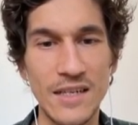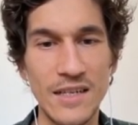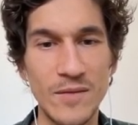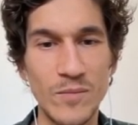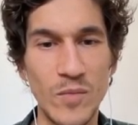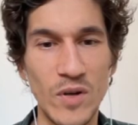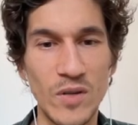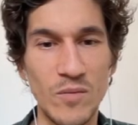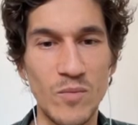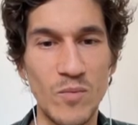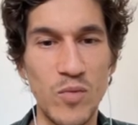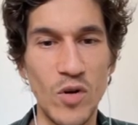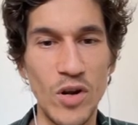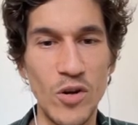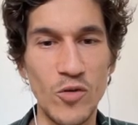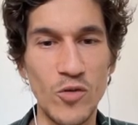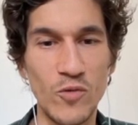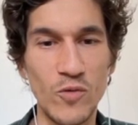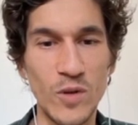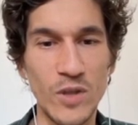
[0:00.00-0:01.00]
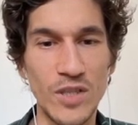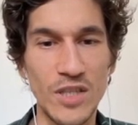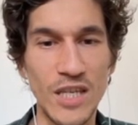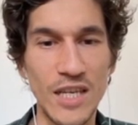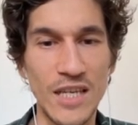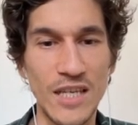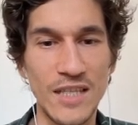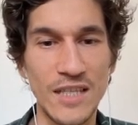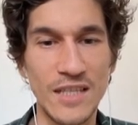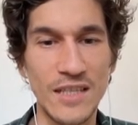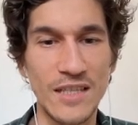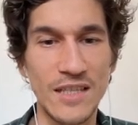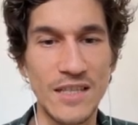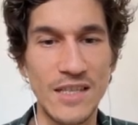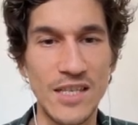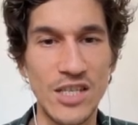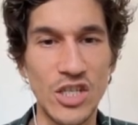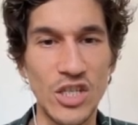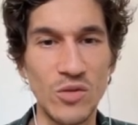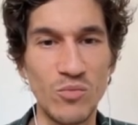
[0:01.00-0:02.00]
But blue will take
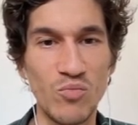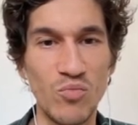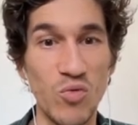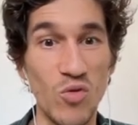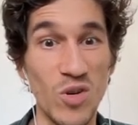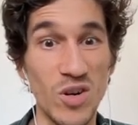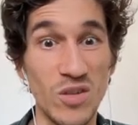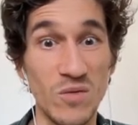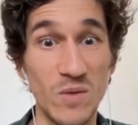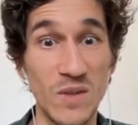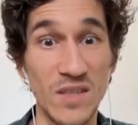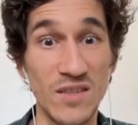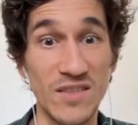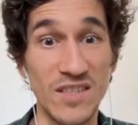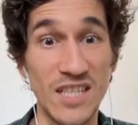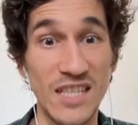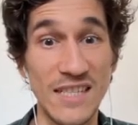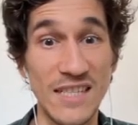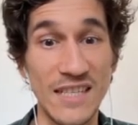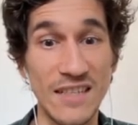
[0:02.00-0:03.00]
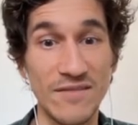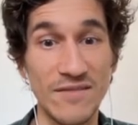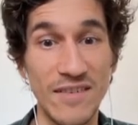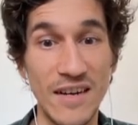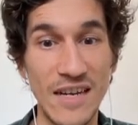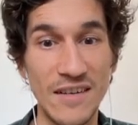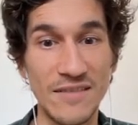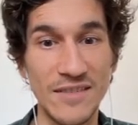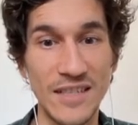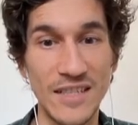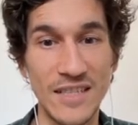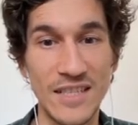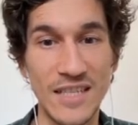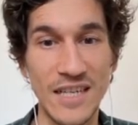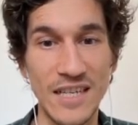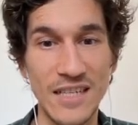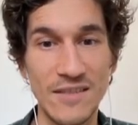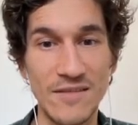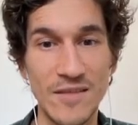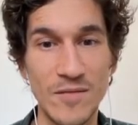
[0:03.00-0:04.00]
Sheepport with 6 and 5. That's
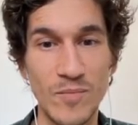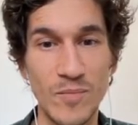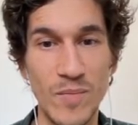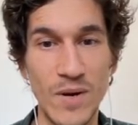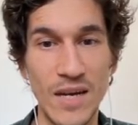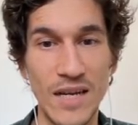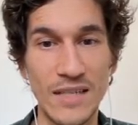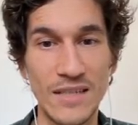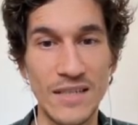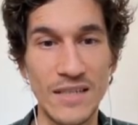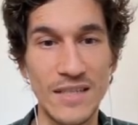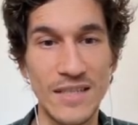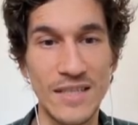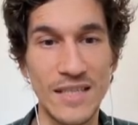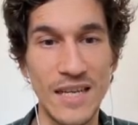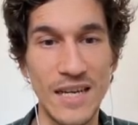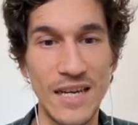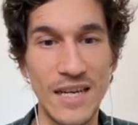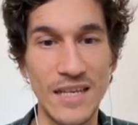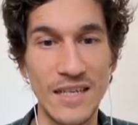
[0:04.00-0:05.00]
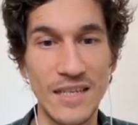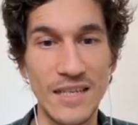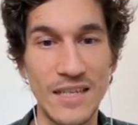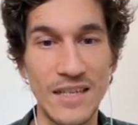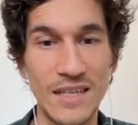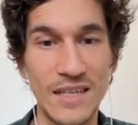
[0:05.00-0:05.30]
kind of a bad sign.